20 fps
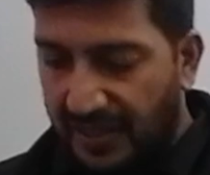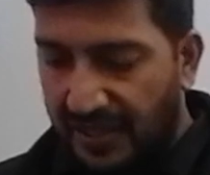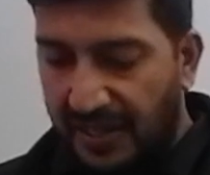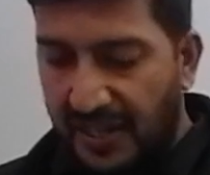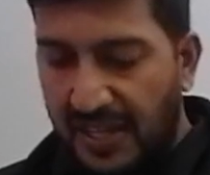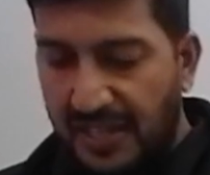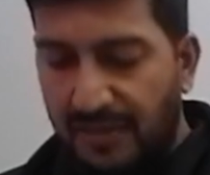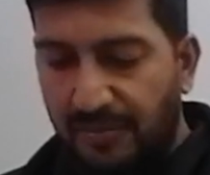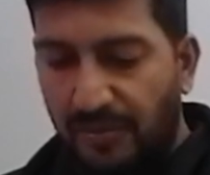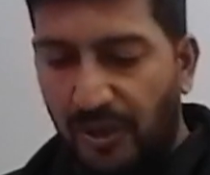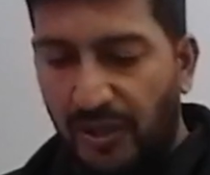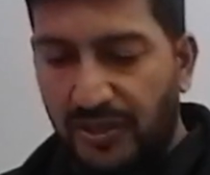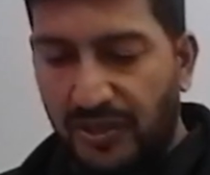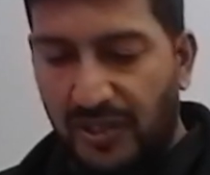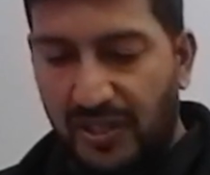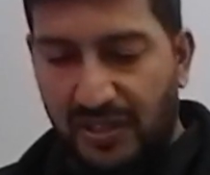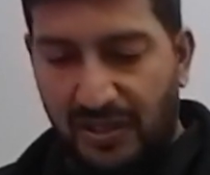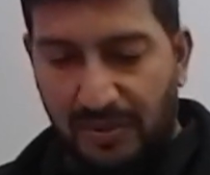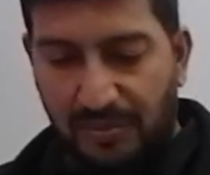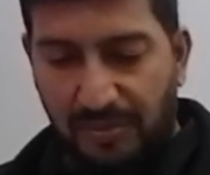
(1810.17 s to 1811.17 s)
the next
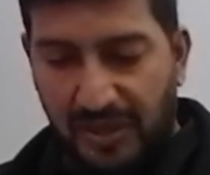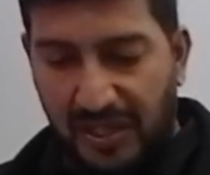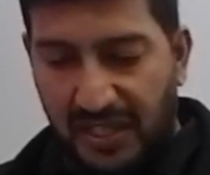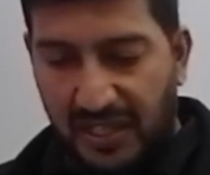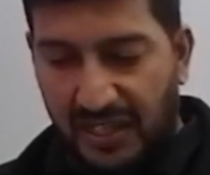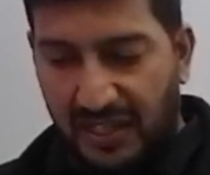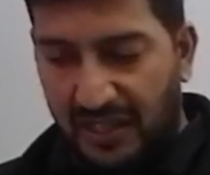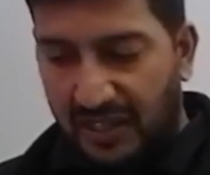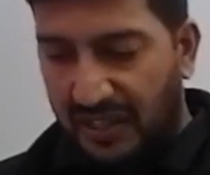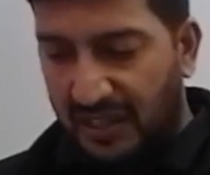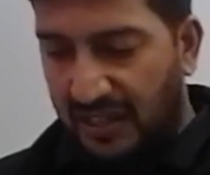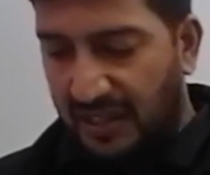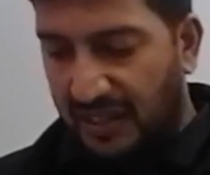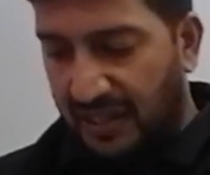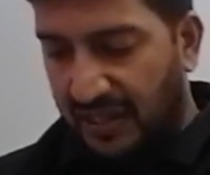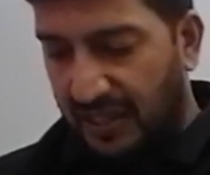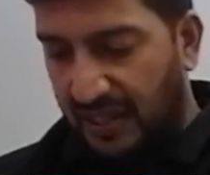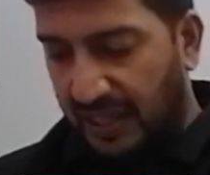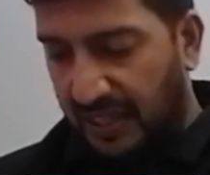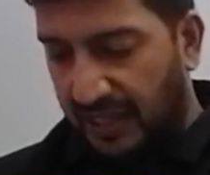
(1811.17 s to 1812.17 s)
module will
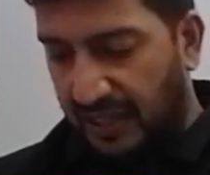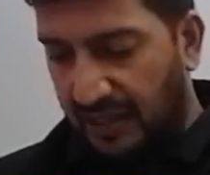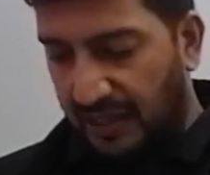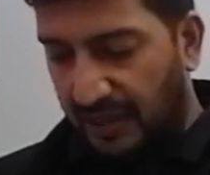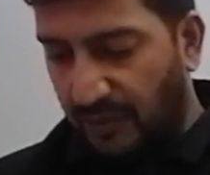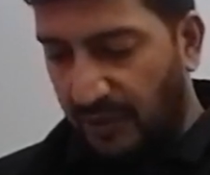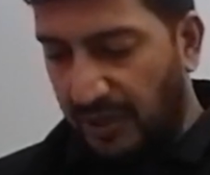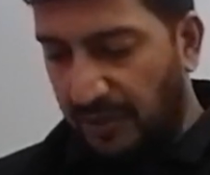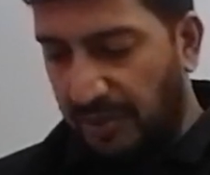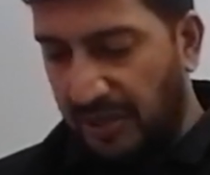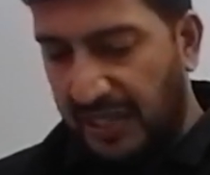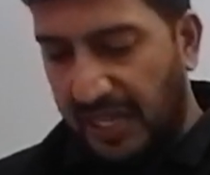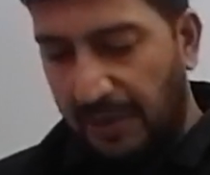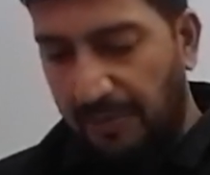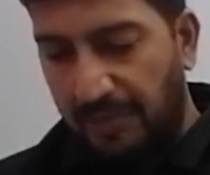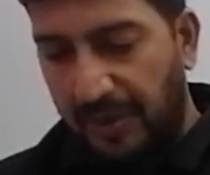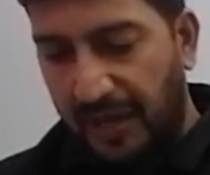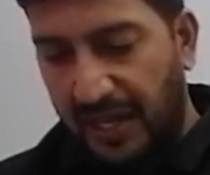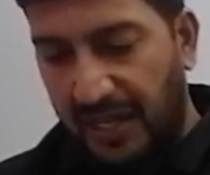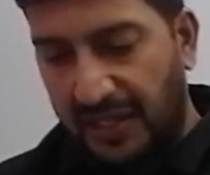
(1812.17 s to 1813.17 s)
be uh, it won't be
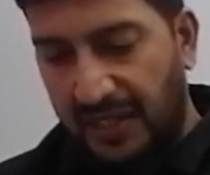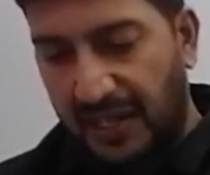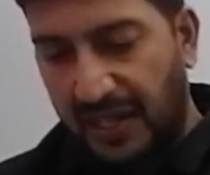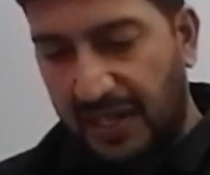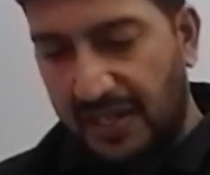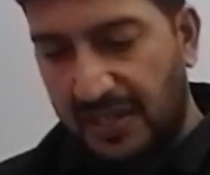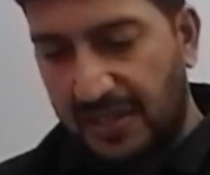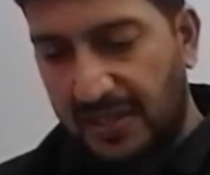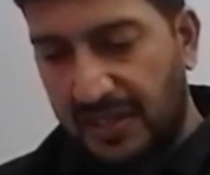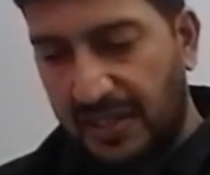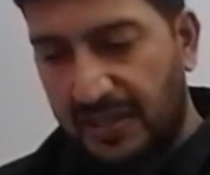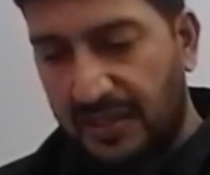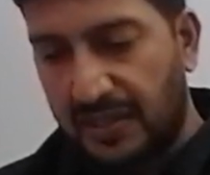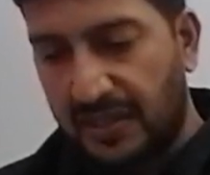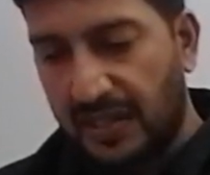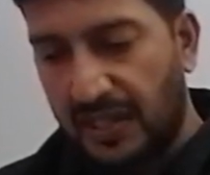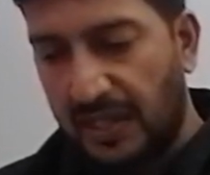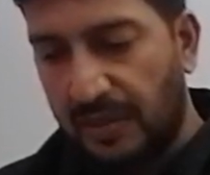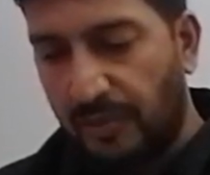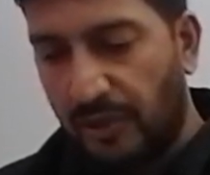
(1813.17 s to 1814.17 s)
that bad guys
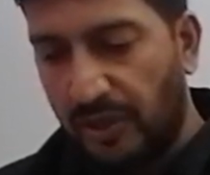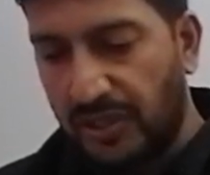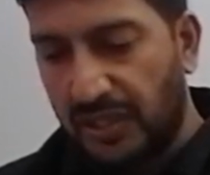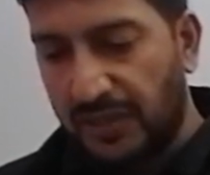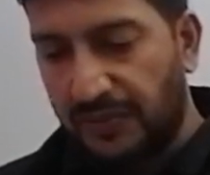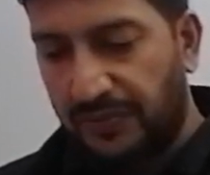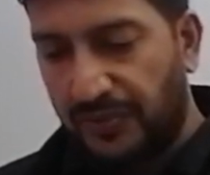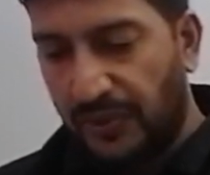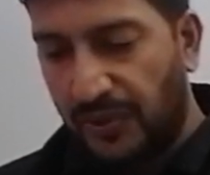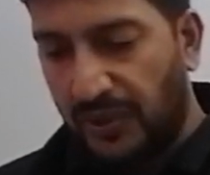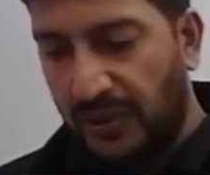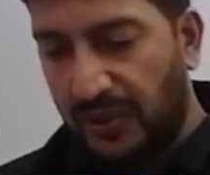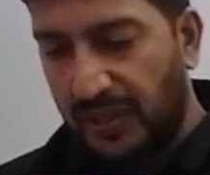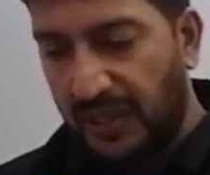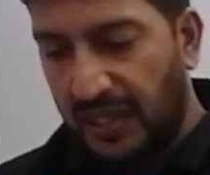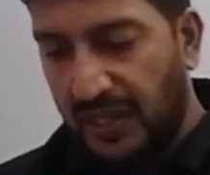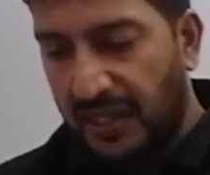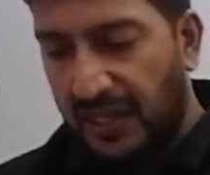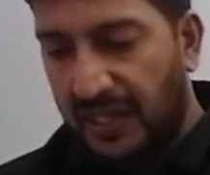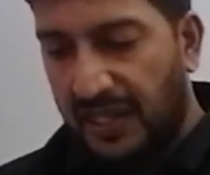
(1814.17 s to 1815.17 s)
it's uh, module
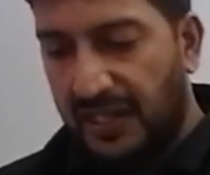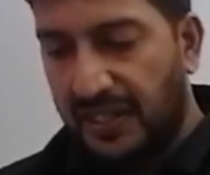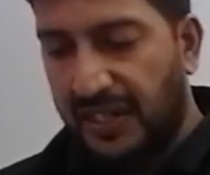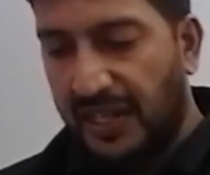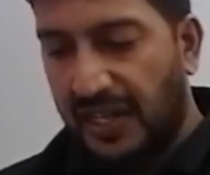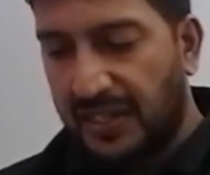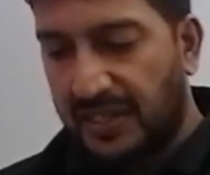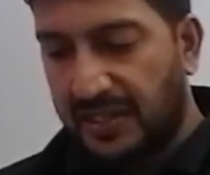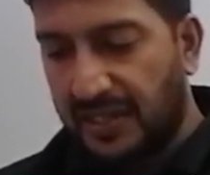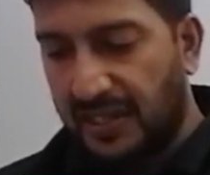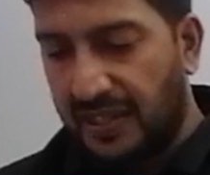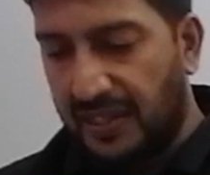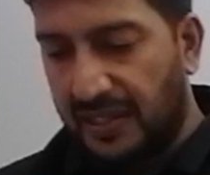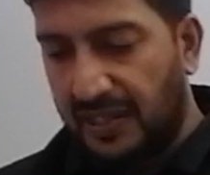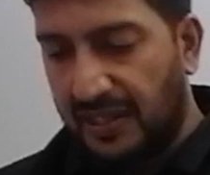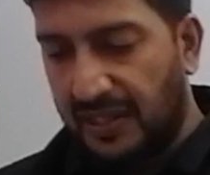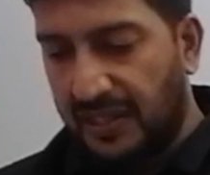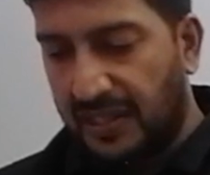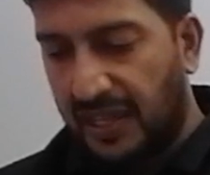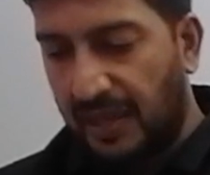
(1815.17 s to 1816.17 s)
4
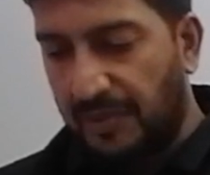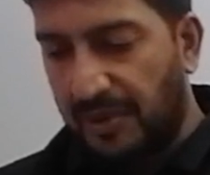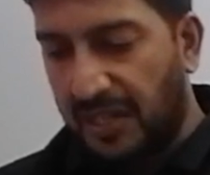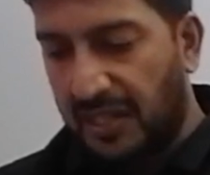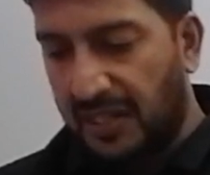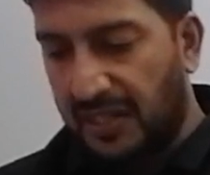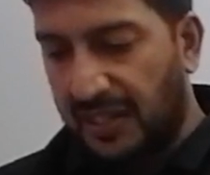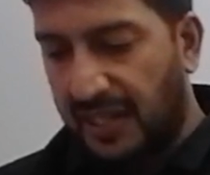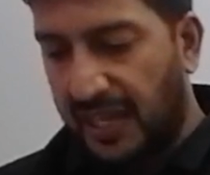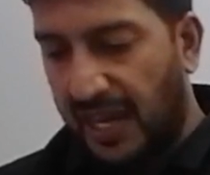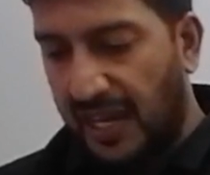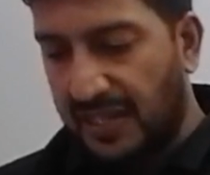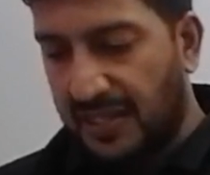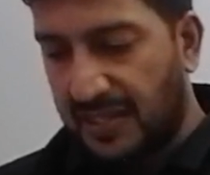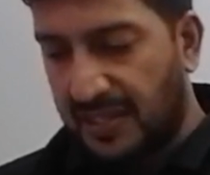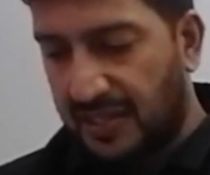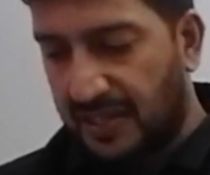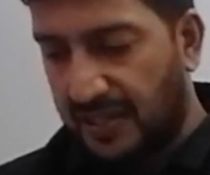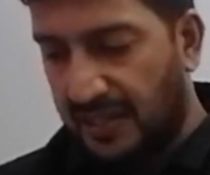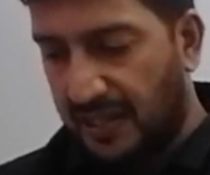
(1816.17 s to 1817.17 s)
industrial chemical
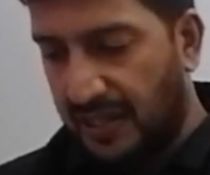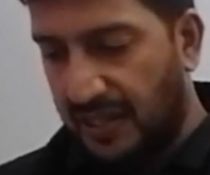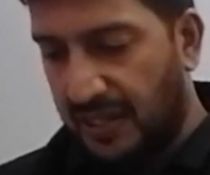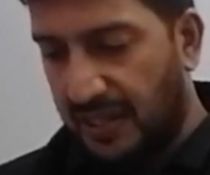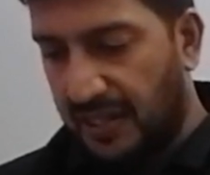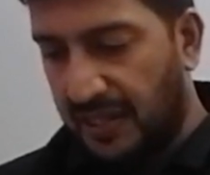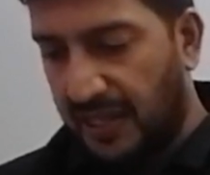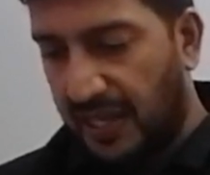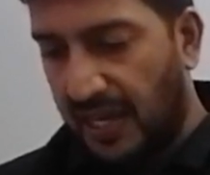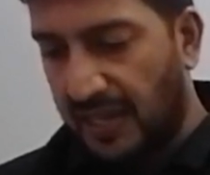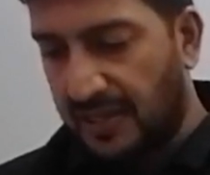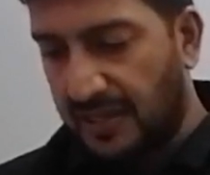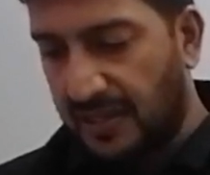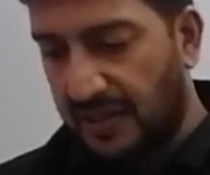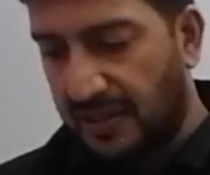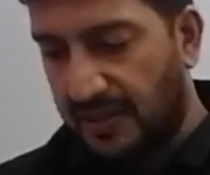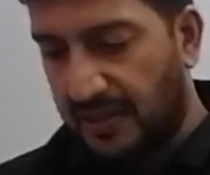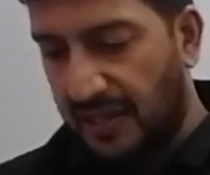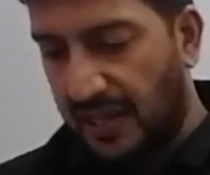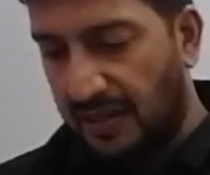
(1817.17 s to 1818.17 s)
gas uh,
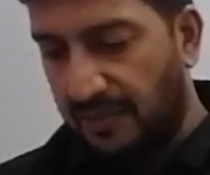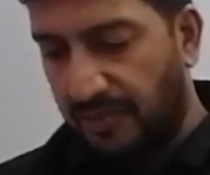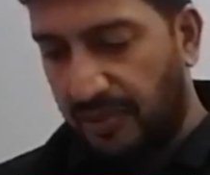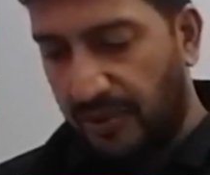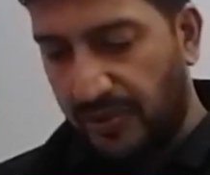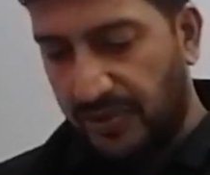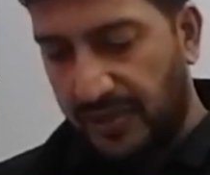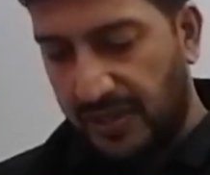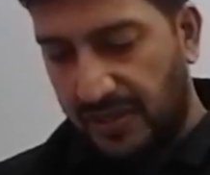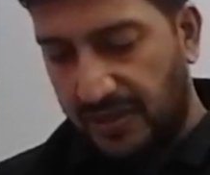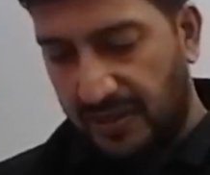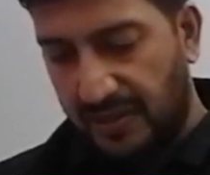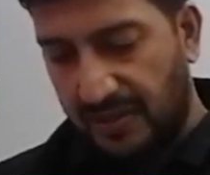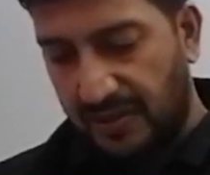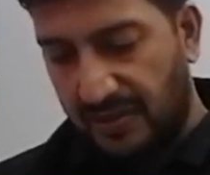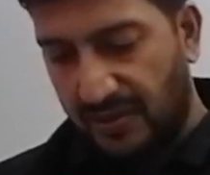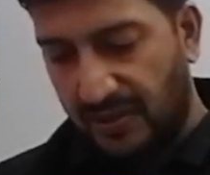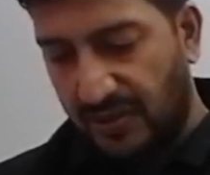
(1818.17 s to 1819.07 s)
gases and processes.